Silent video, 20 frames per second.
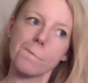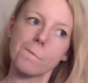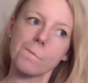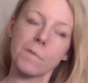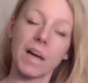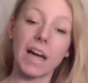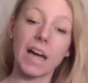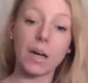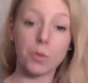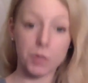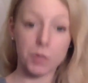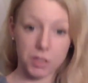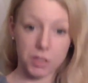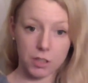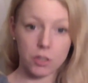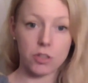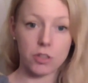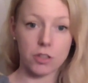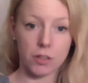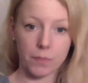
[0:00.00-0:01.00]

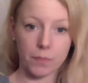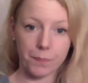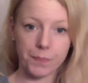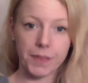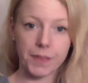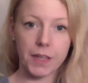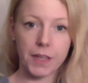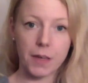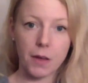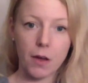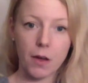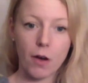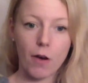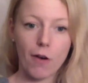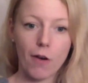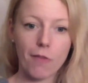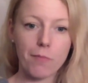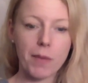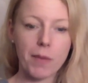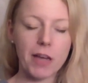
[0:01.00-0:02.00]
acquisition
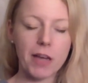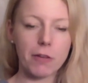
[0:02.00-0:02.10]
of my